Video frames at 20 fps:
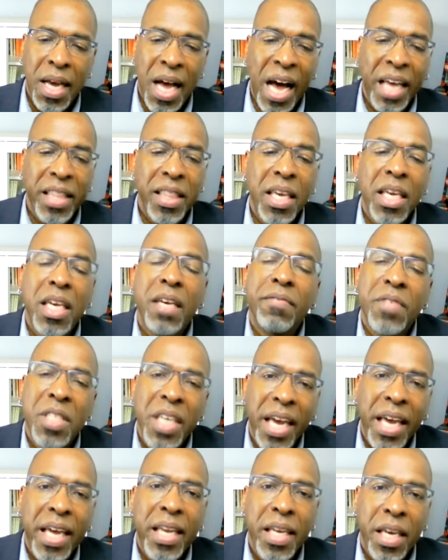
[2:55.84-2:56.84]
I think of
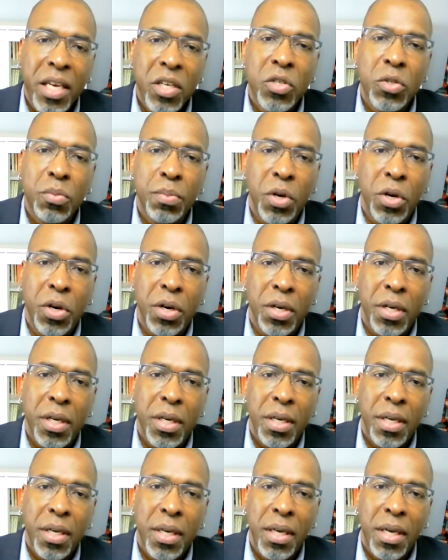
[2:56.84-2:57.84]
Dan Ellsberg
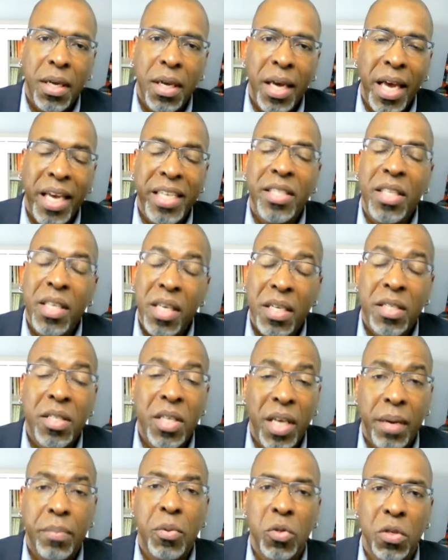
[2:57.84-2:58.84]
as the
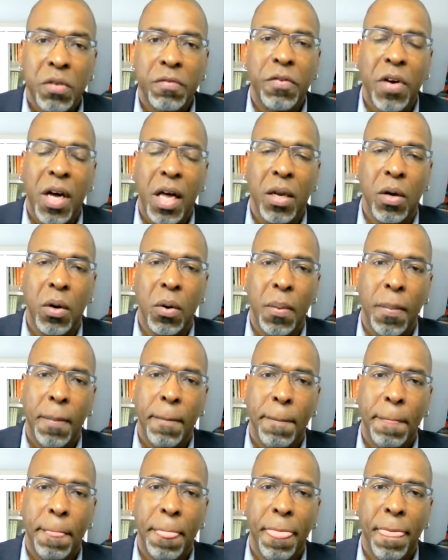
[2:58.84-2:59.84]
example to follow.
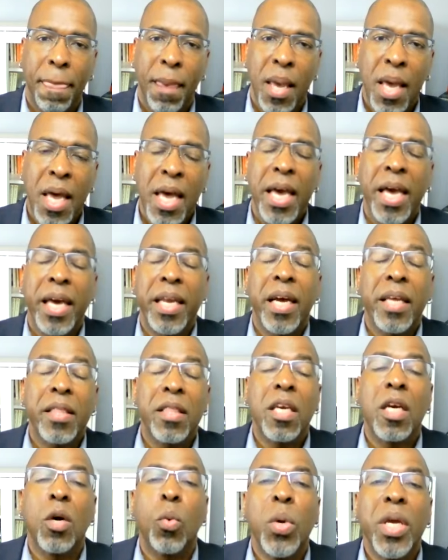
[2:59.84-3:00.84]
And I
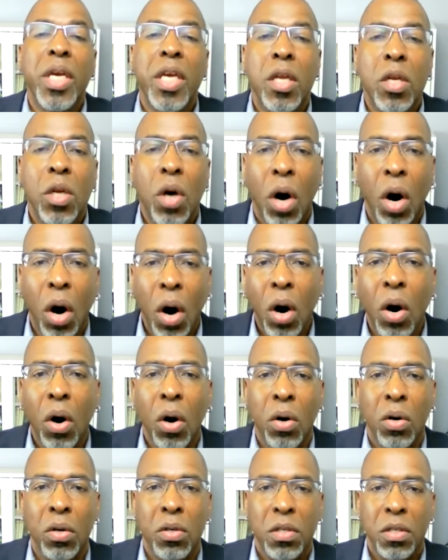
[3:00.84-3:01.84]
think we can
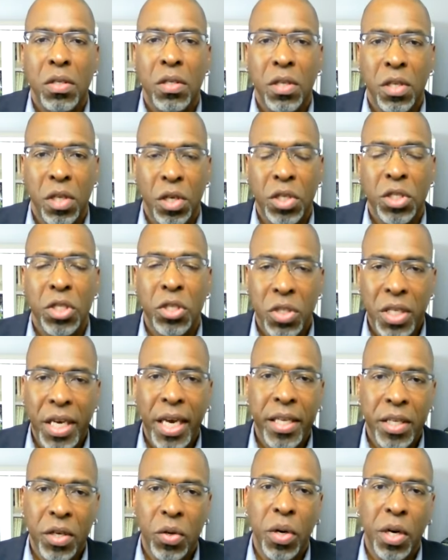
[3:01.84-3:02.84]
all look to
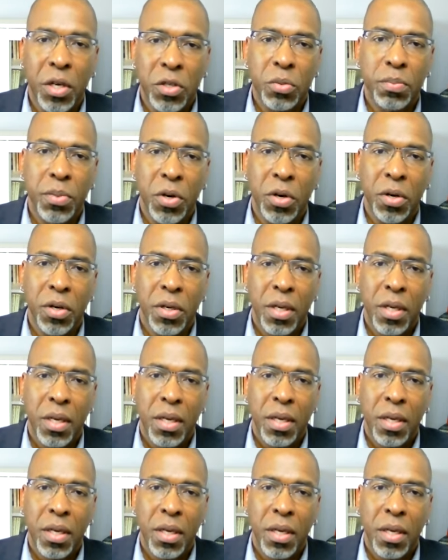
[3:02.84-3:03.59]
Daniel Ellsberg